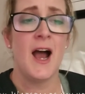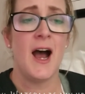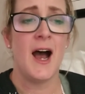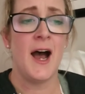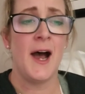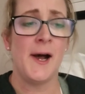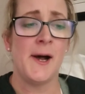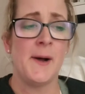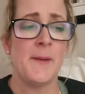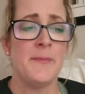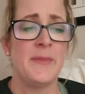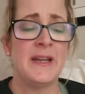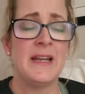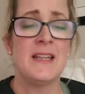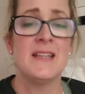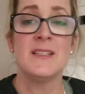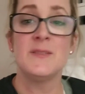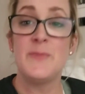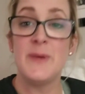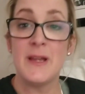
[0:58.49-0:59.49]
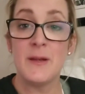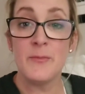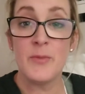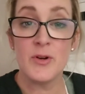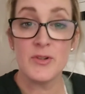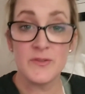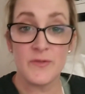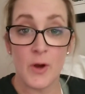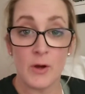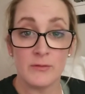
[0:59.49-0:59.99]
but it is being
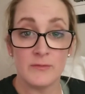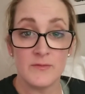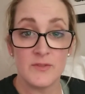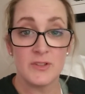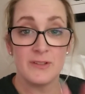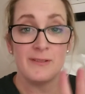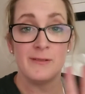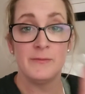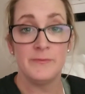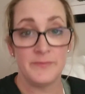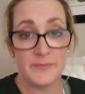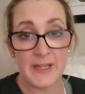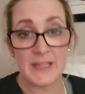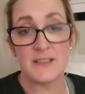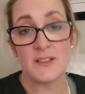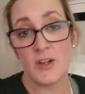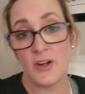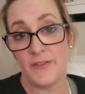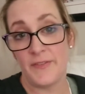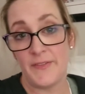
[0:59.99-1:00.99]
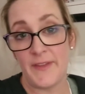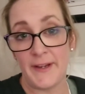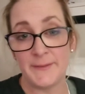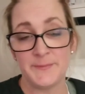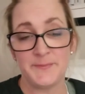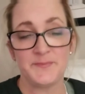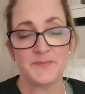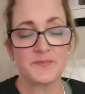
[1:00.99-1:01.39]
postponed, so that's a good thing.